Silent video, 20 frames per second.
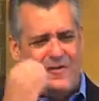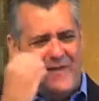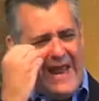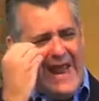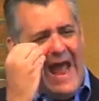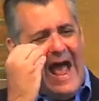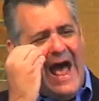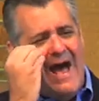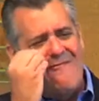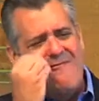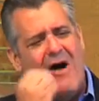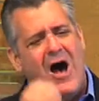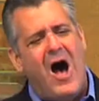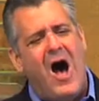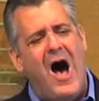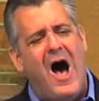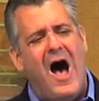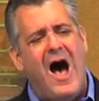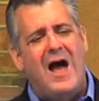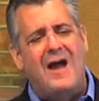They have
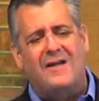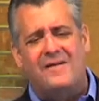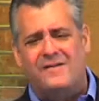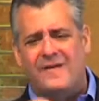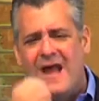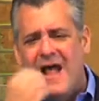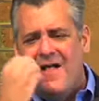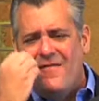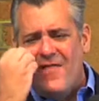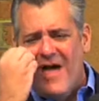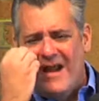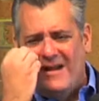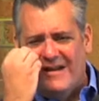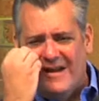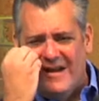eyes that